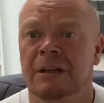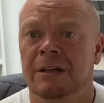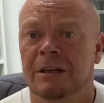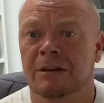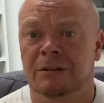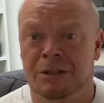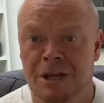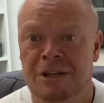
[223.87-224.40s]

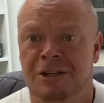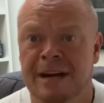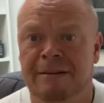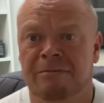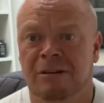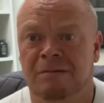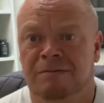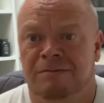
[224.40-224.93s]
you know, your
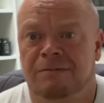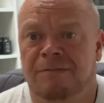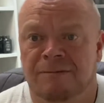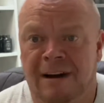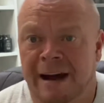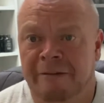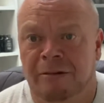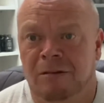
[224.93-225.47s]
general
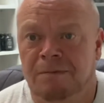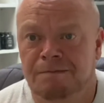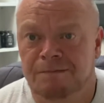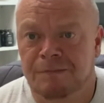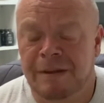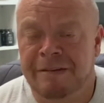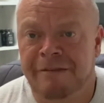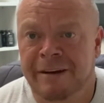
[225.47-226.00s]
viral
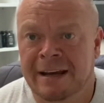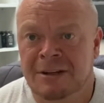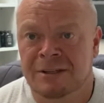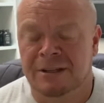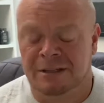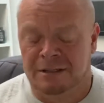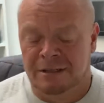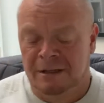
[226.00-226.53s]

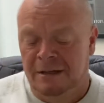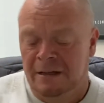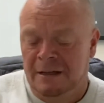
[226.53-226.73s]
infections.